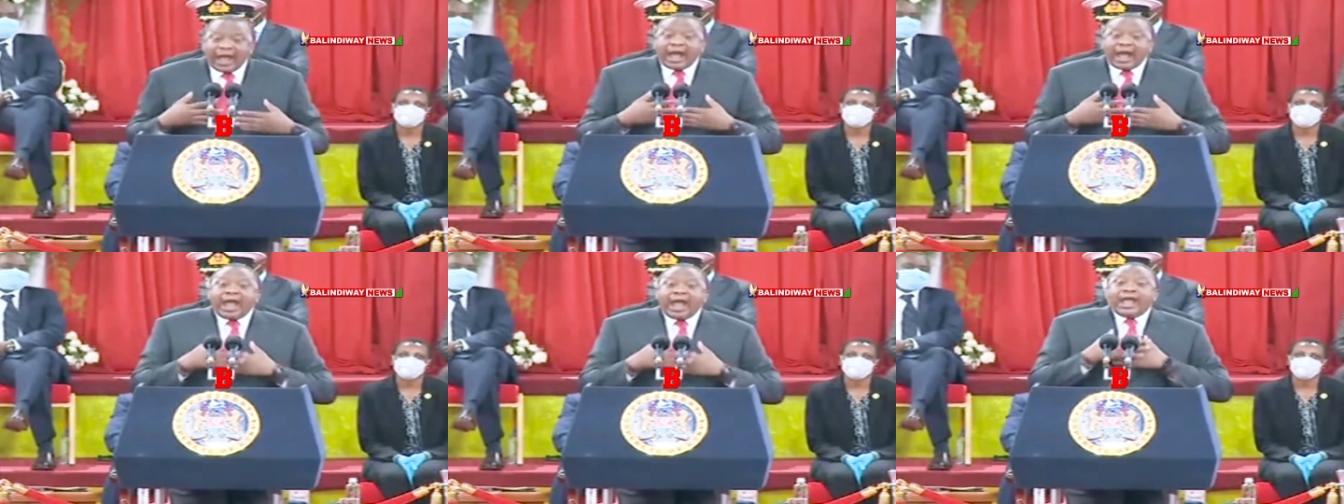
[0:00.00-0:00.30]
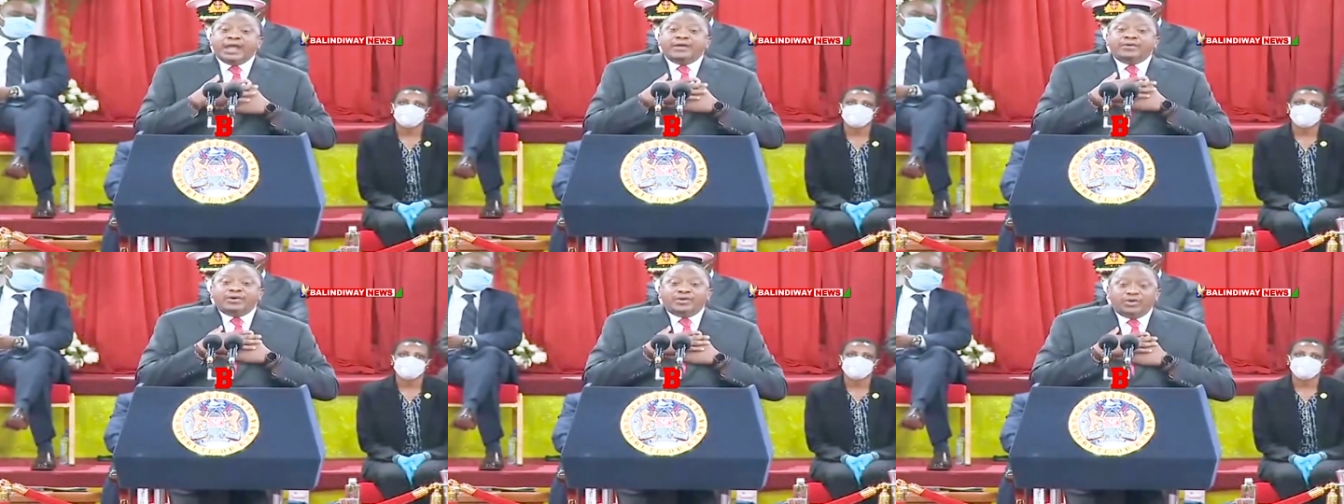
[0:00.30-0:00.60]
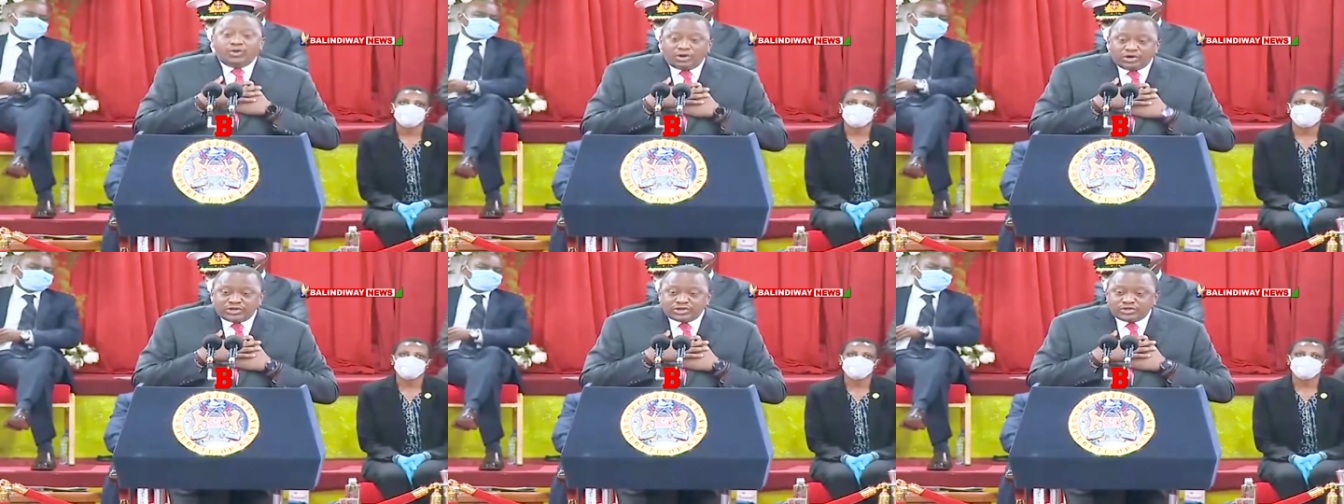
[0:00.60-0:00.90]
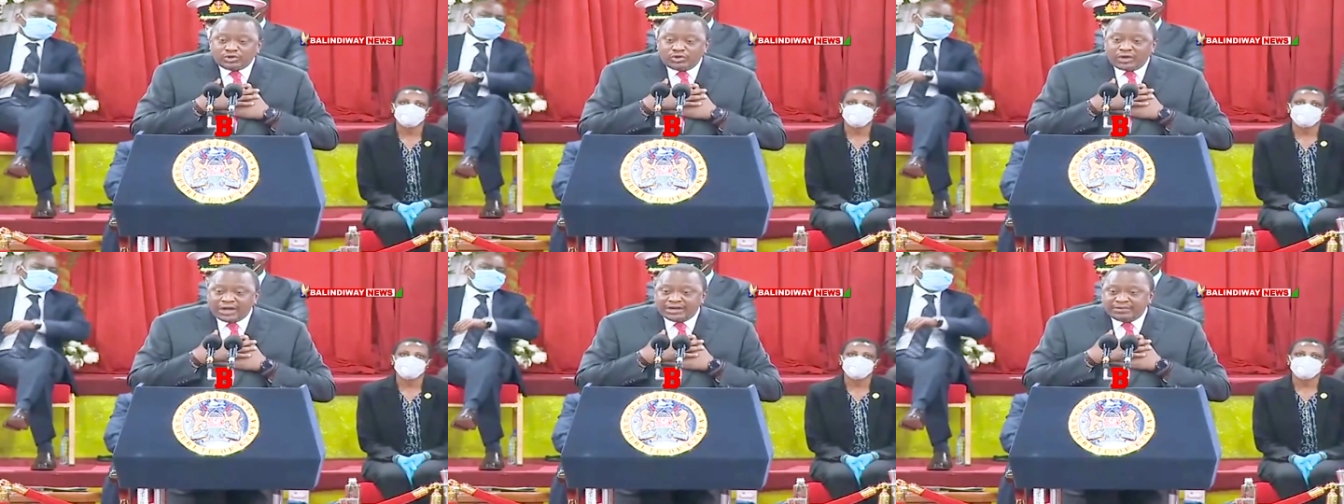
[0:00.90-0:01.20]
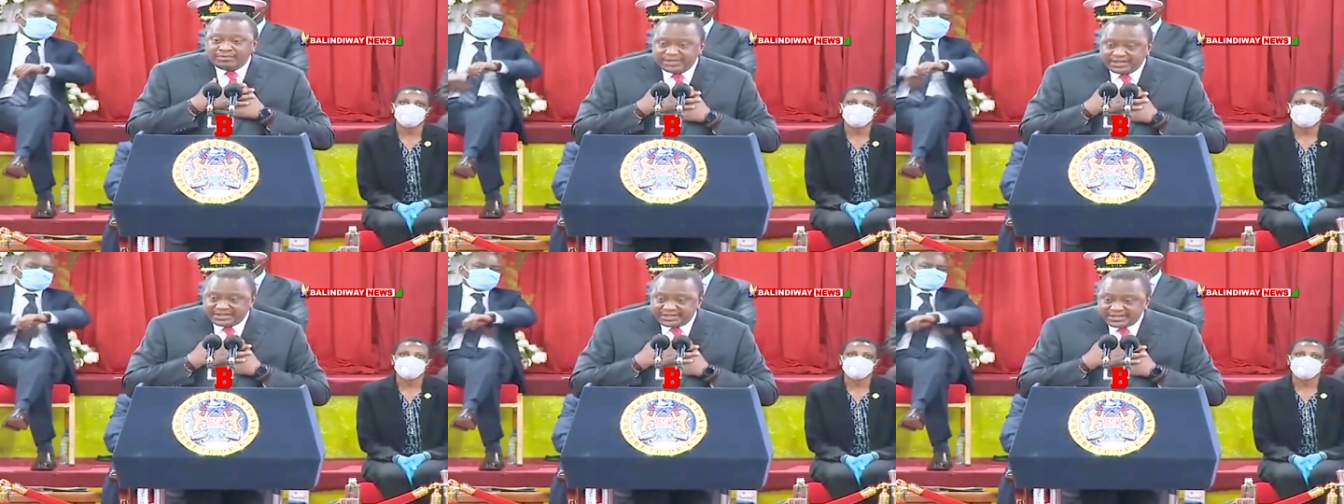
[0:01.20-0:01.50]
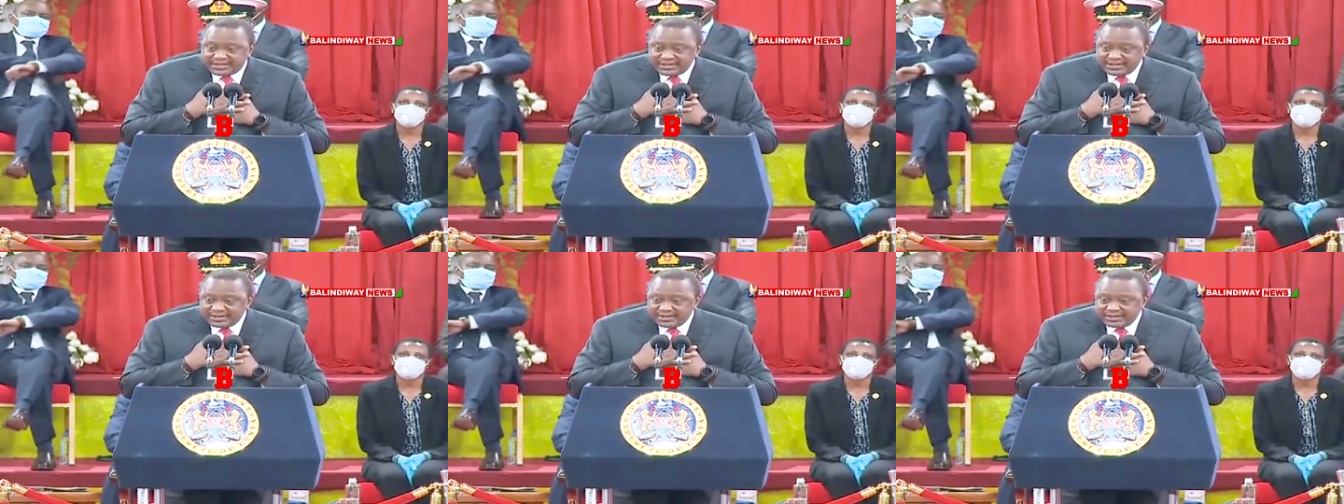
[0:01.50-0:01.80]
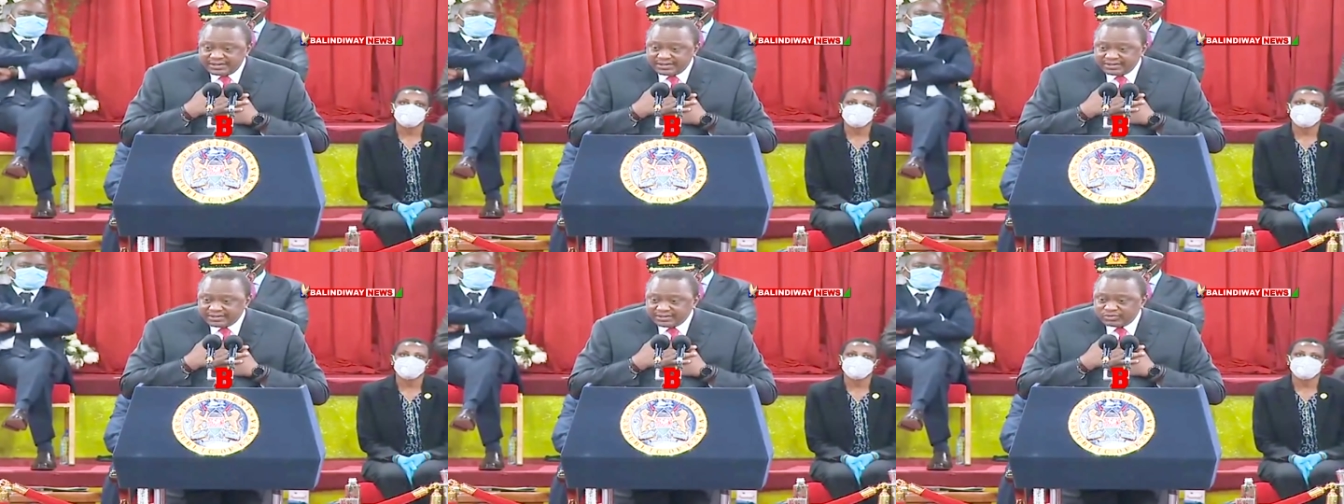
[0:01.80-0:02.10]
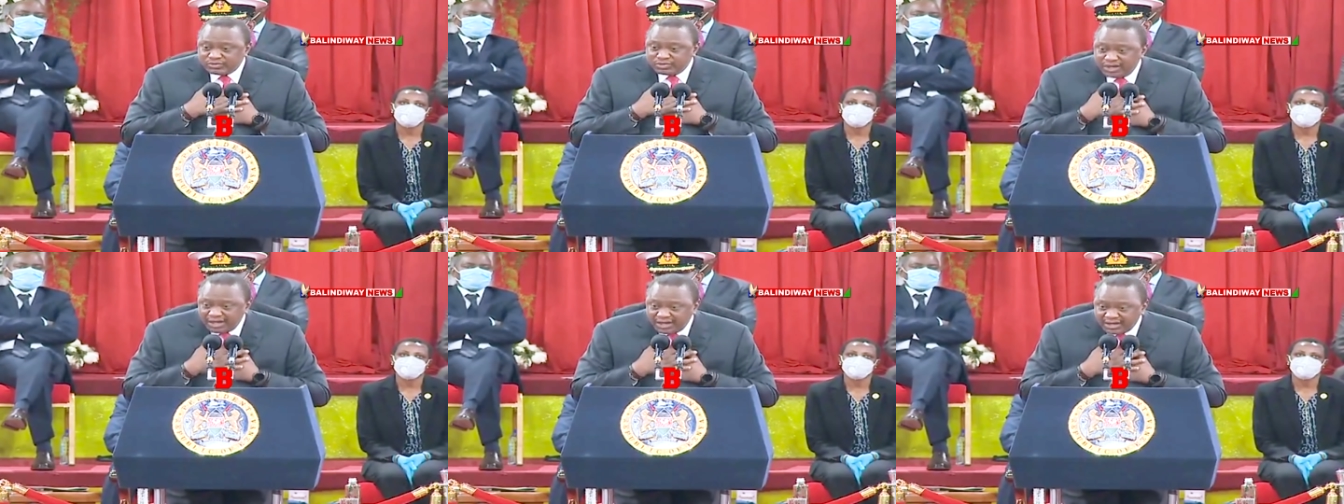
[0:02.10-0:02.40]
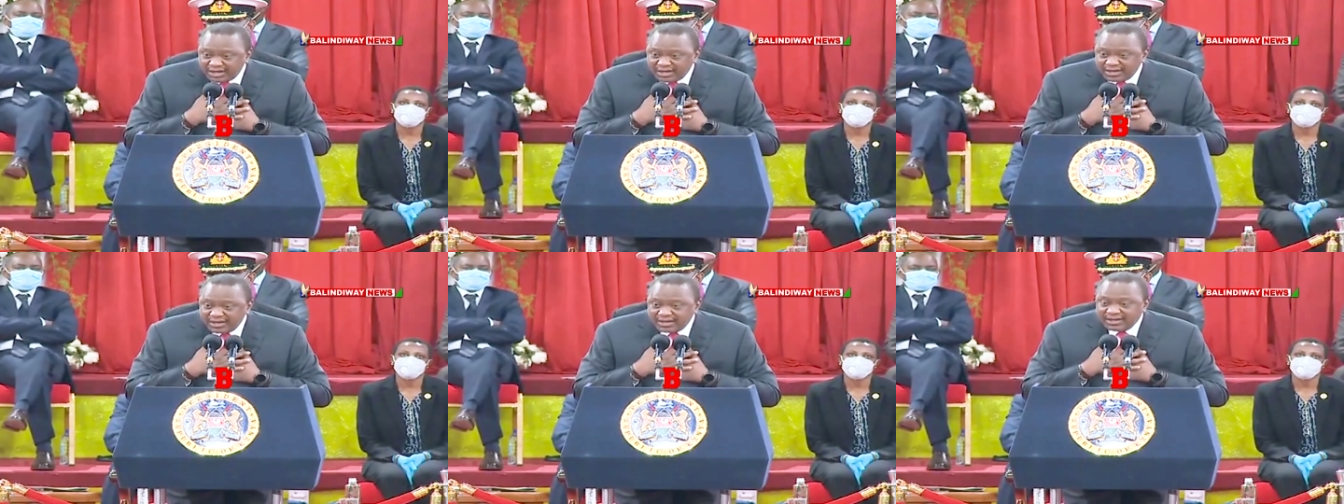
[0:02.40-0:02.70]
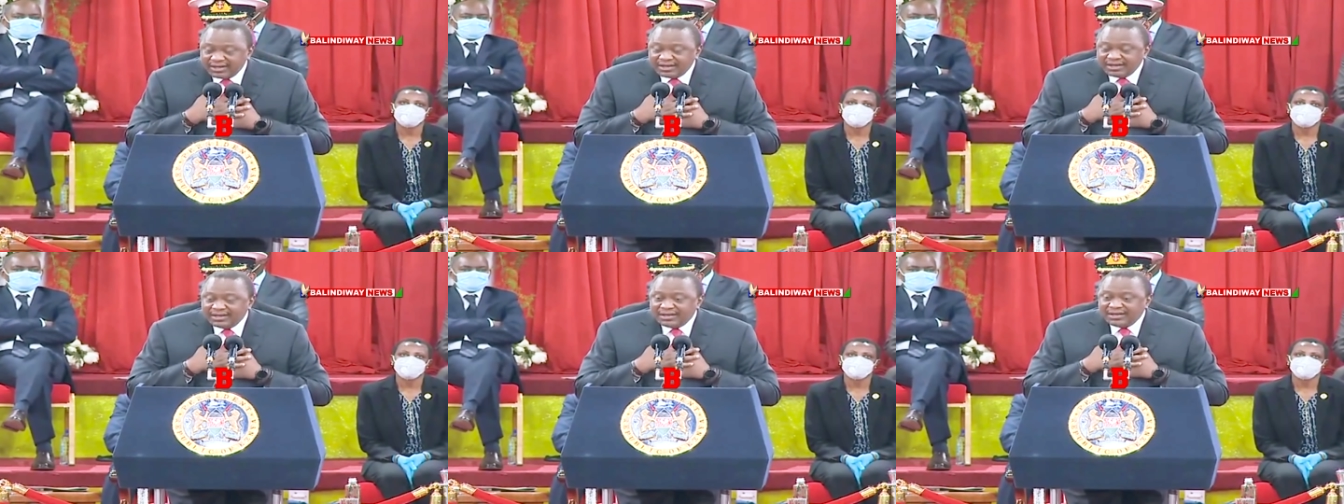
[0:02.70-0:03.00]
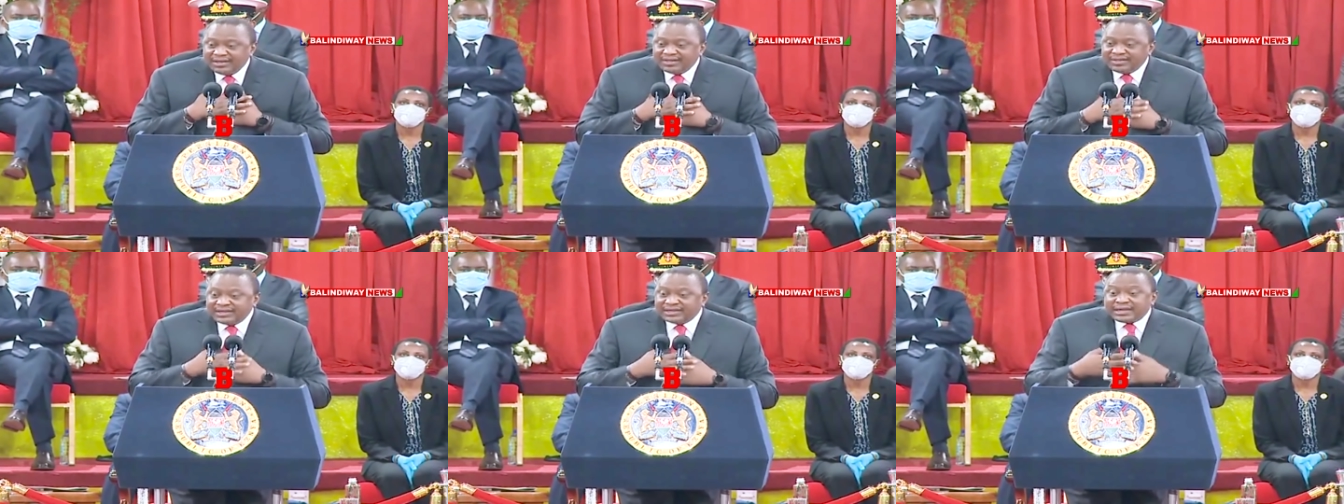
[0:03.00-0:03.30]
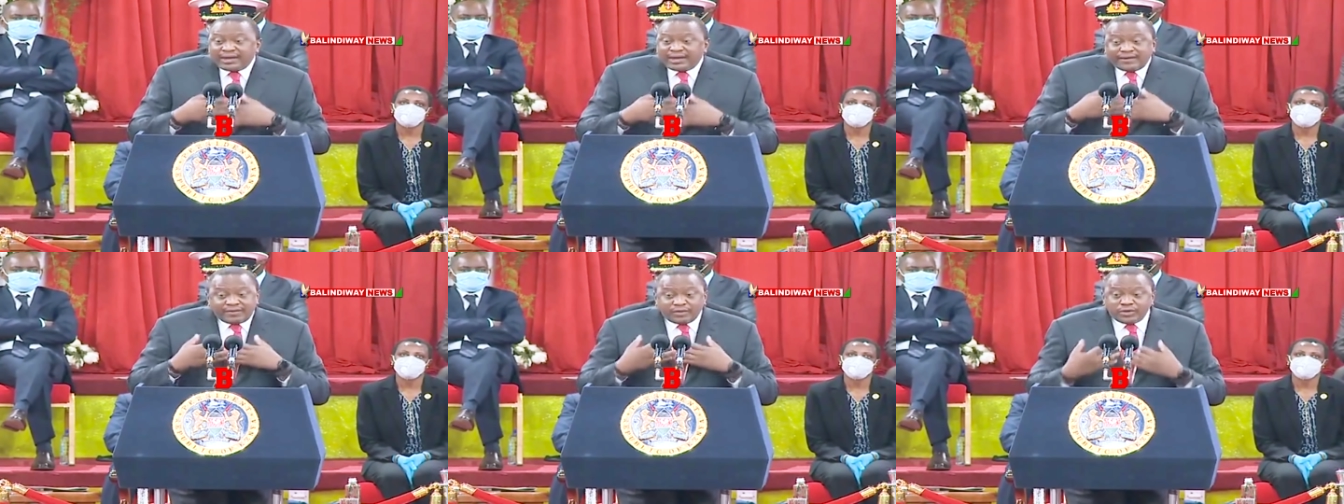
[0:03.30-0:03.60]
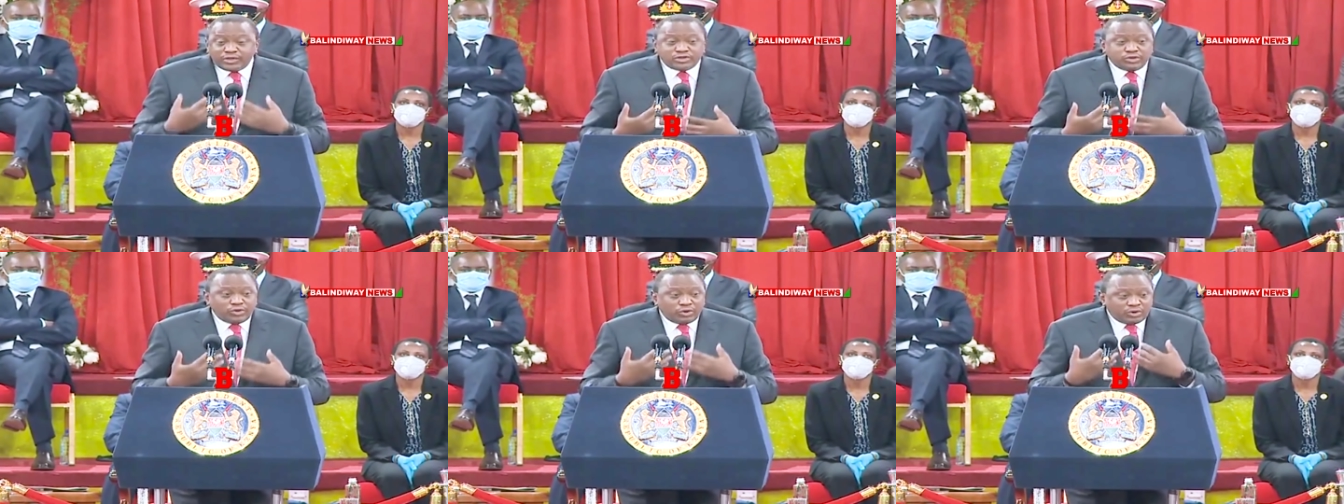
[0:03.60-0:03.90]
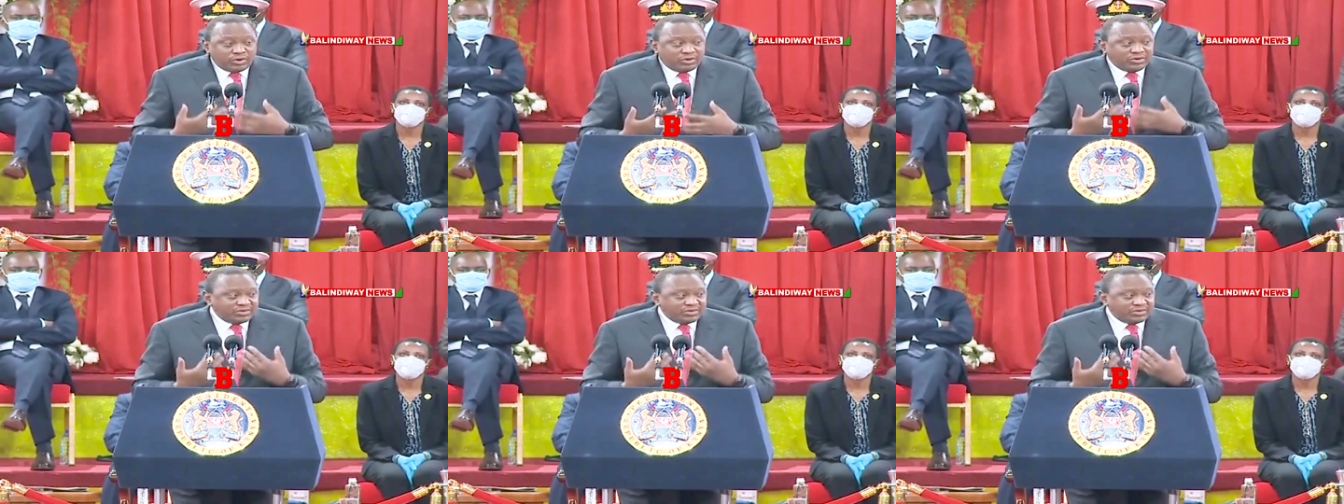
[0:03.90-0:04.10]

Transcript: I will also admit today that I've also